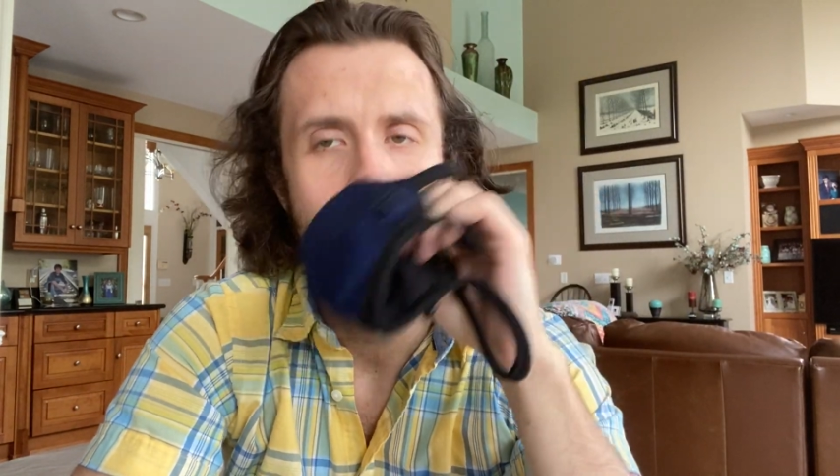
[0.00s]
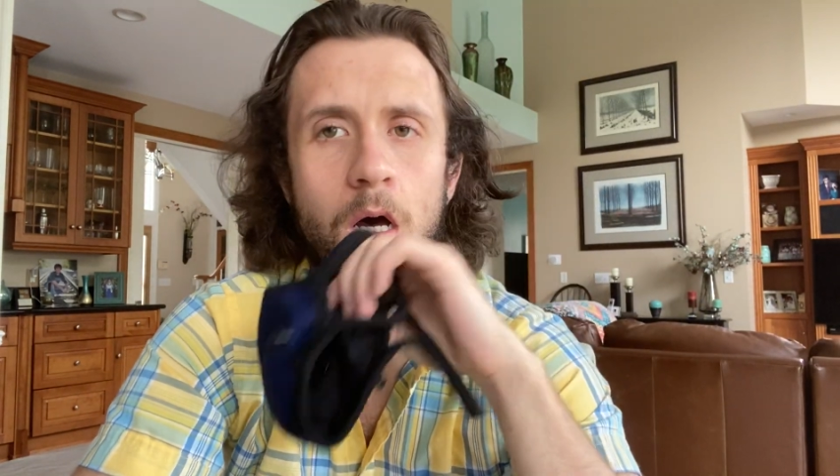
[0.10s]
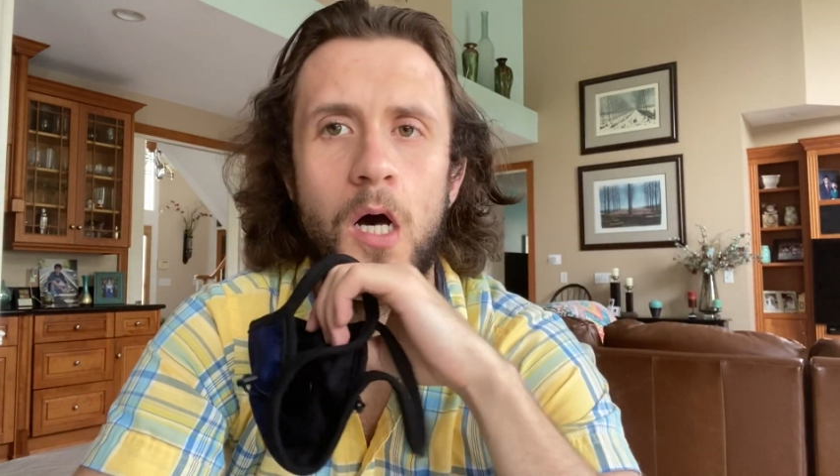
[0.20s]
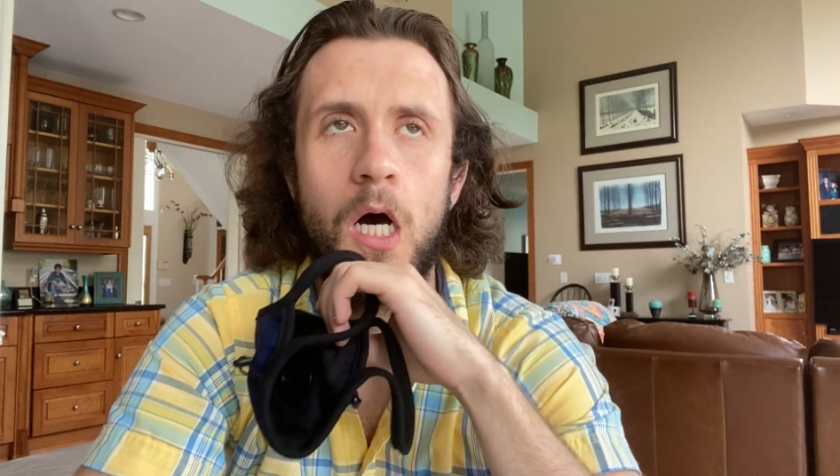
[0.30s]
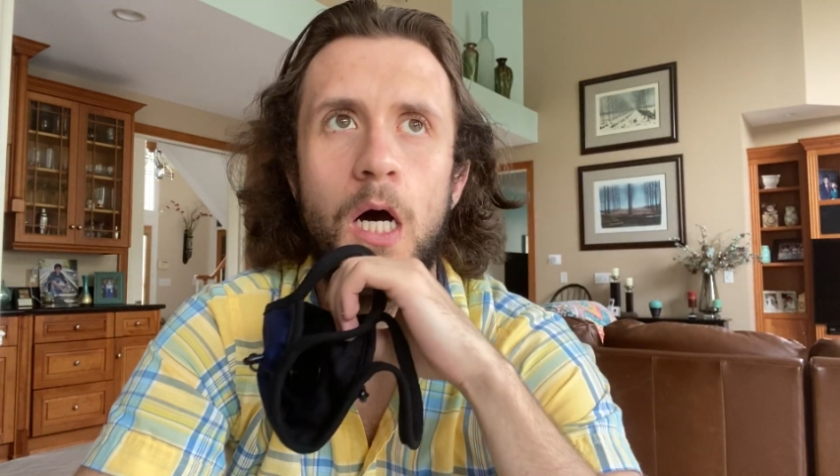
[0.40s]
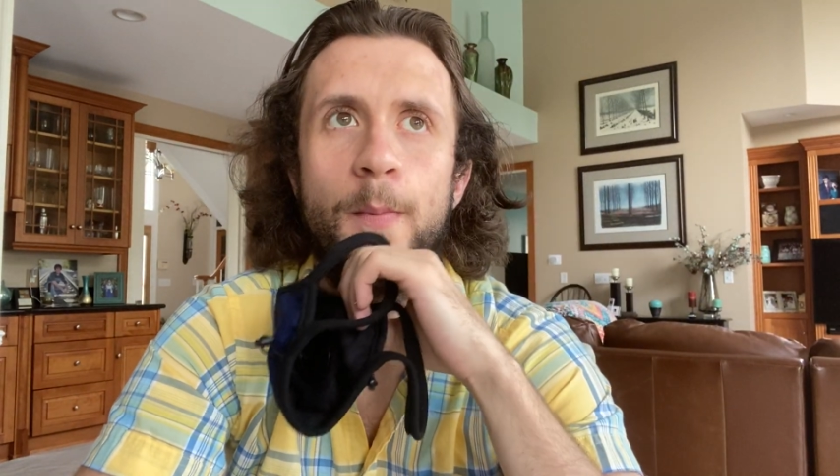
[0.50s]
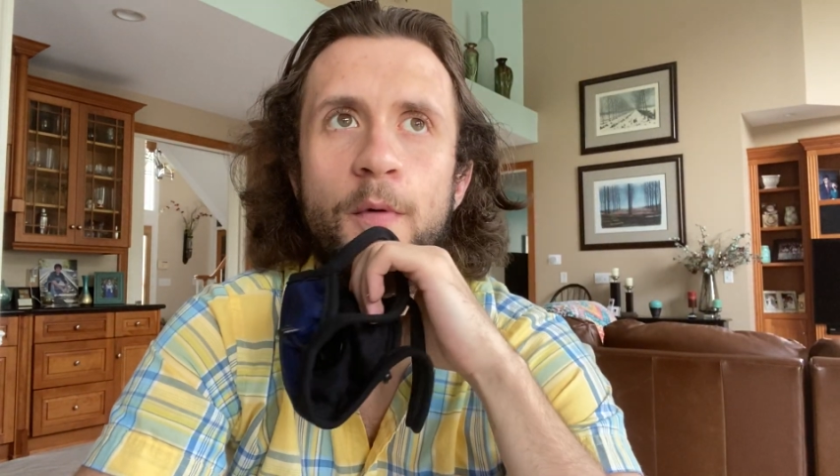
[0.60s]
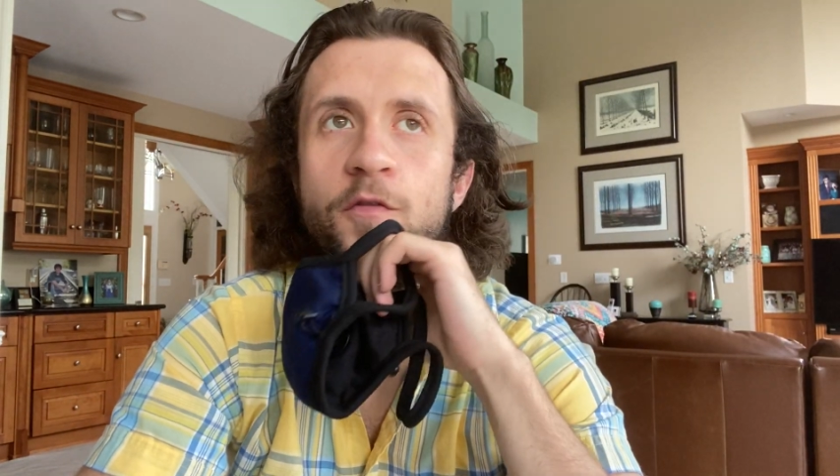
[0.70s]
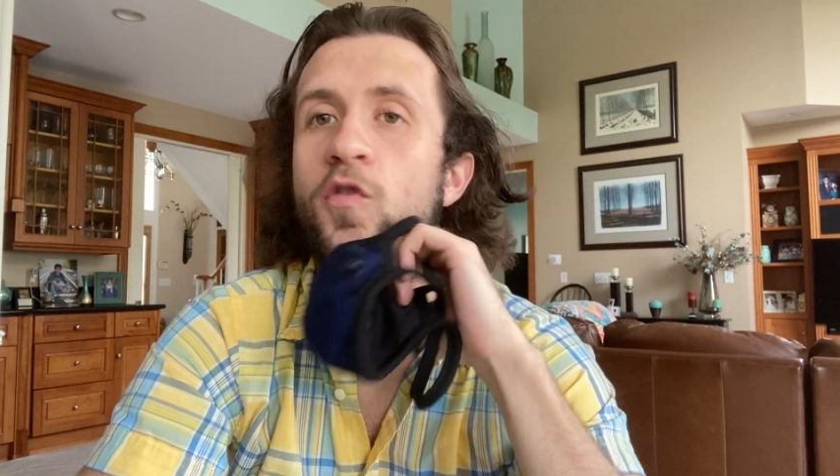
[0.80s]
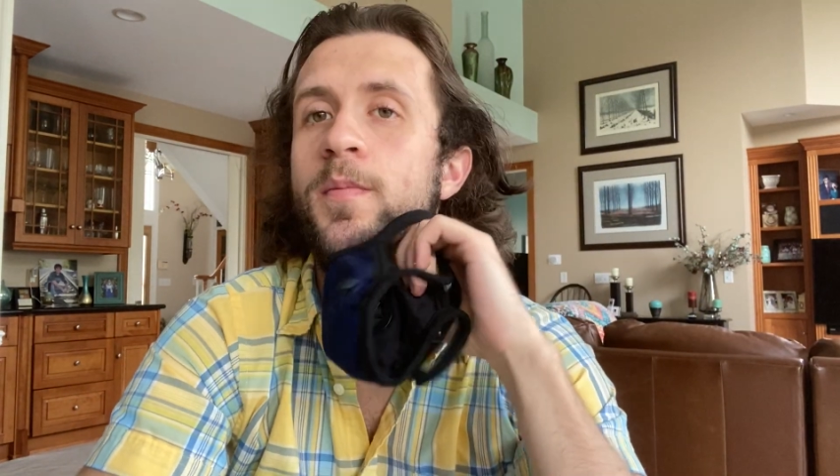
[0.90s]

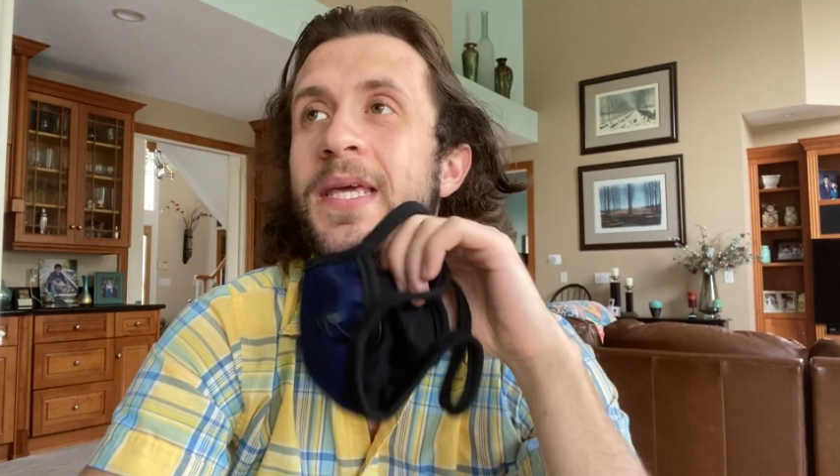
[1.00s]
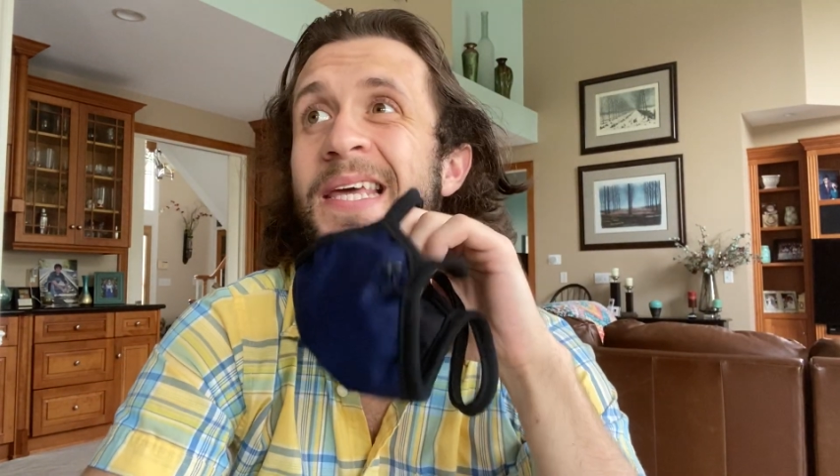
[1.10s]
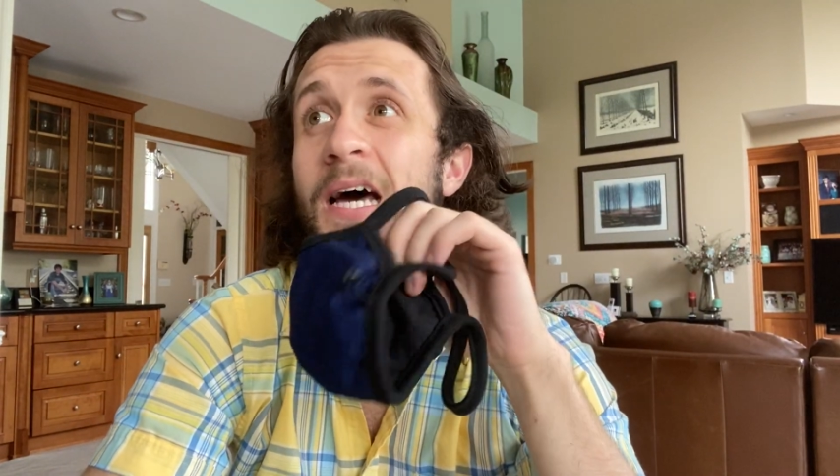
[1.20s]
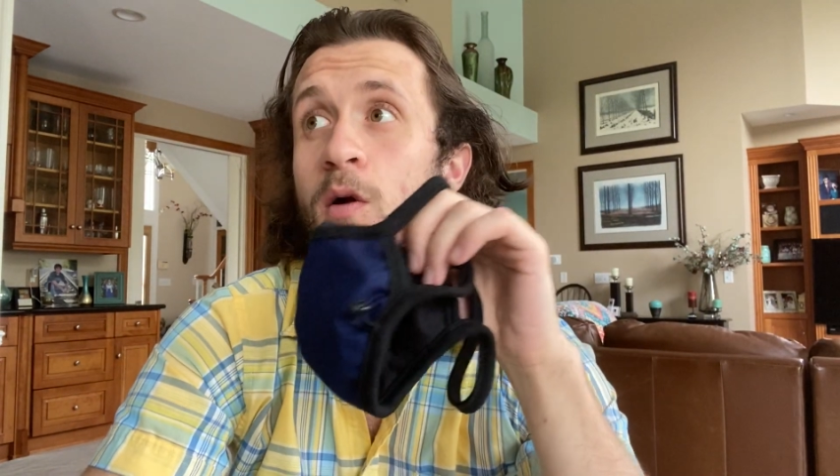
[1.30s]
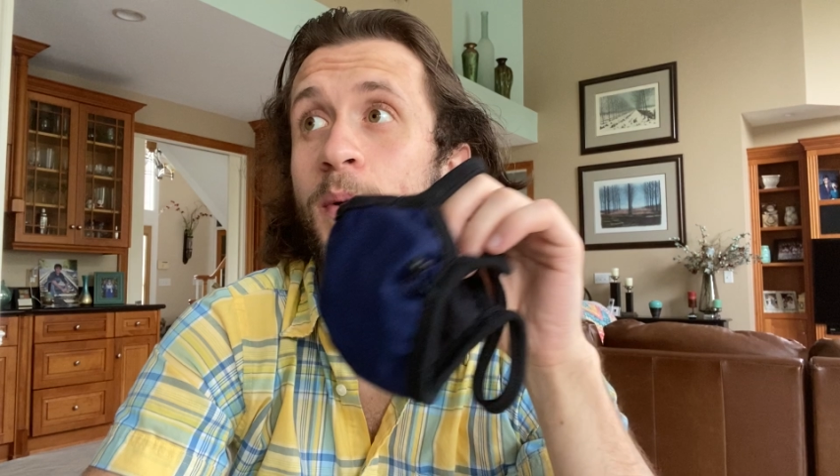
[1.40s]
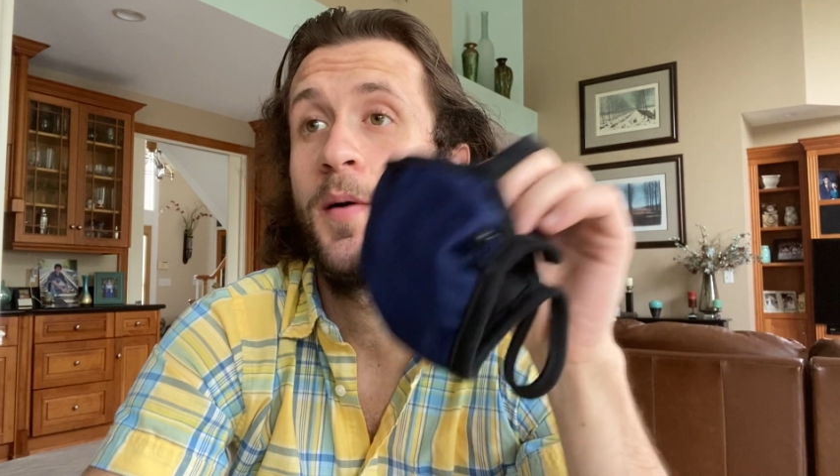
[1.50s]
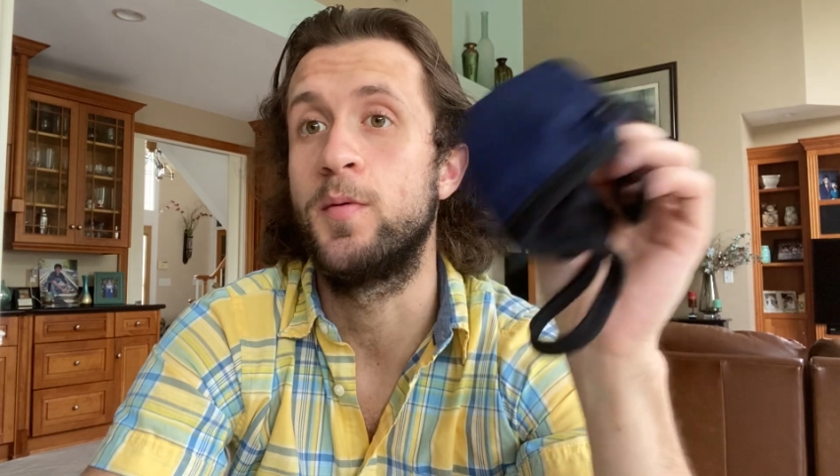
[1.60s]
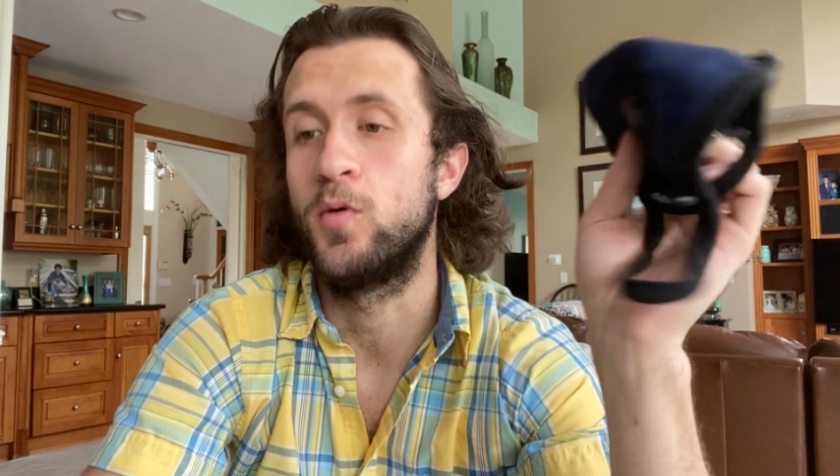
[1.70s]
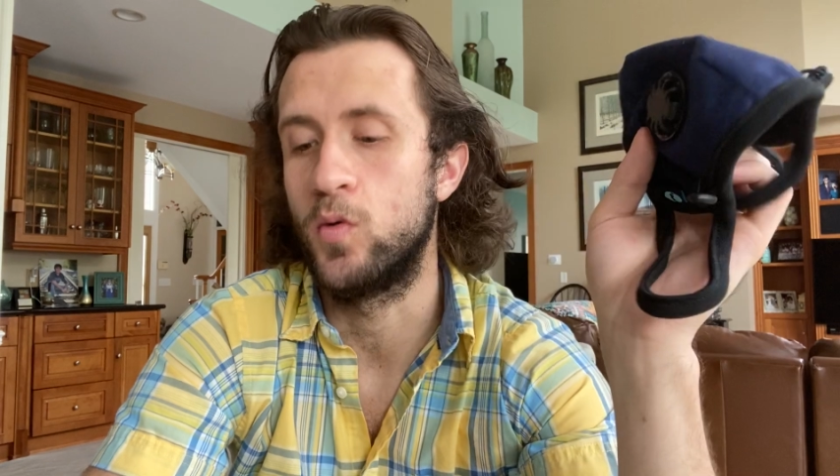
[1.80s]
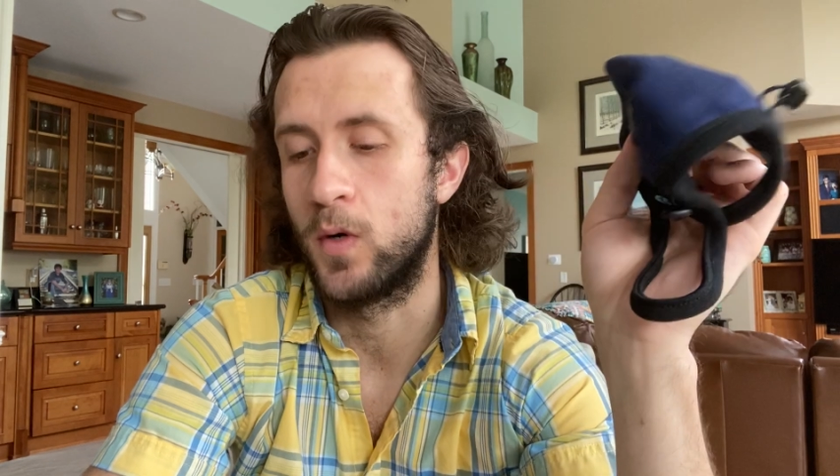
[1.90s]
For me, I'll probably
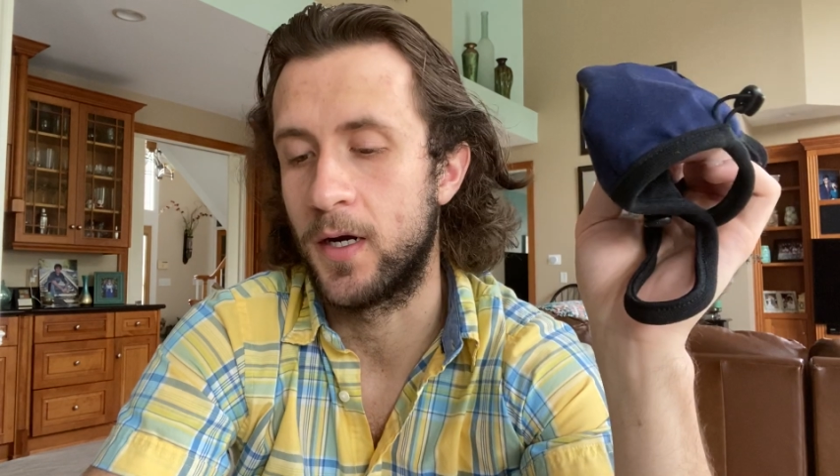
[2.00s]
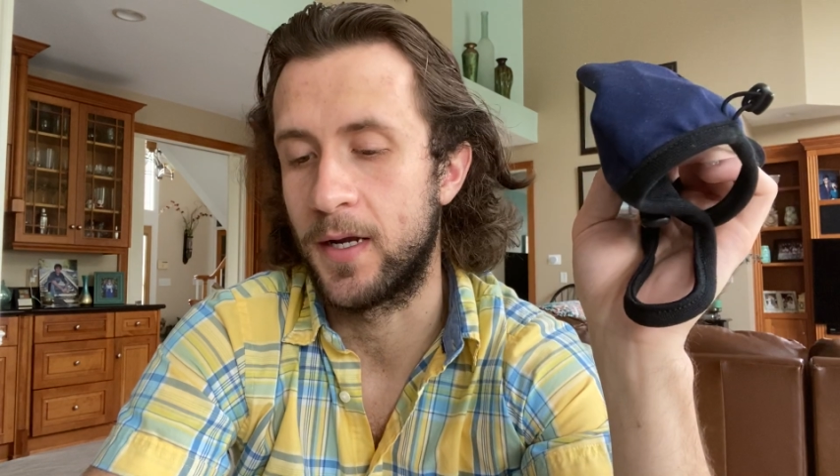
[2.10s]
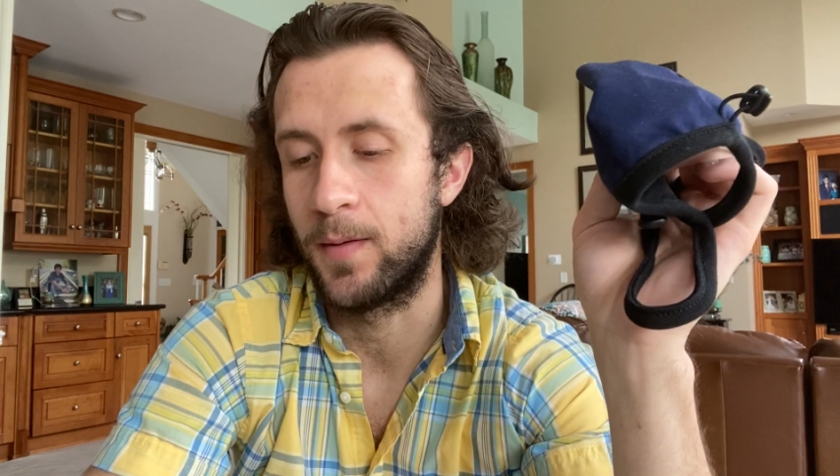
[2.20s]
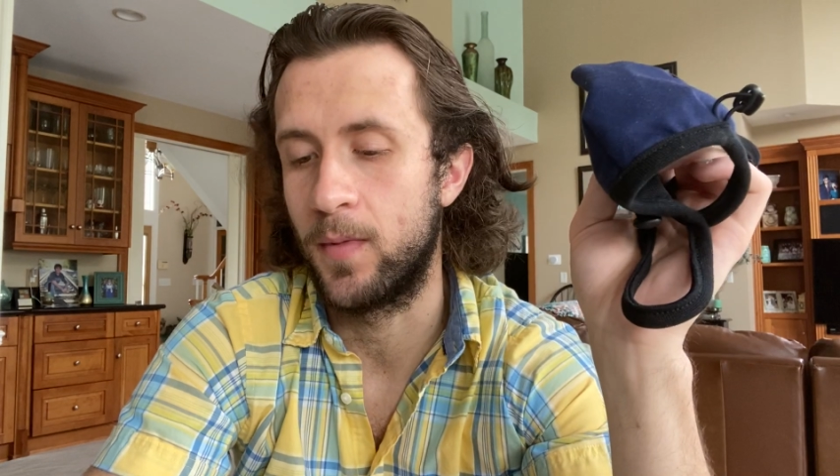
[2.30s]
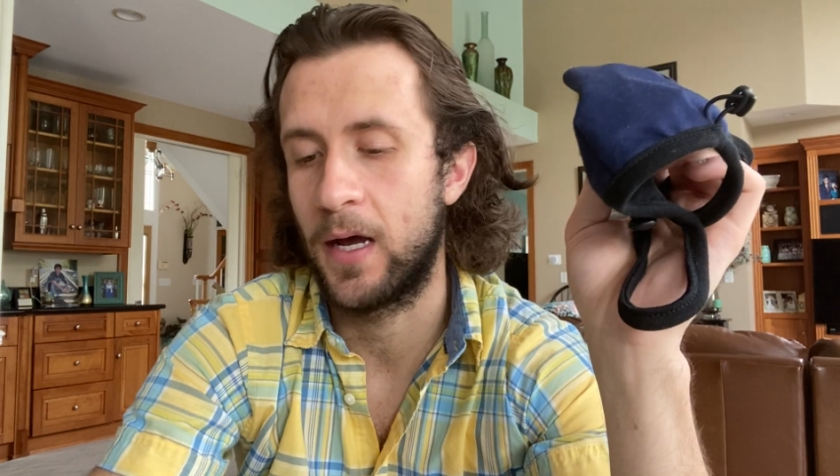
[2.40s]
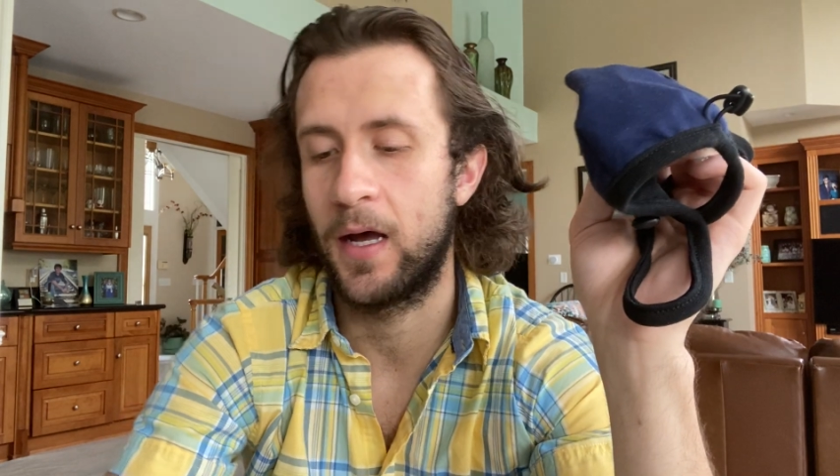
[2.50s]
be wearing,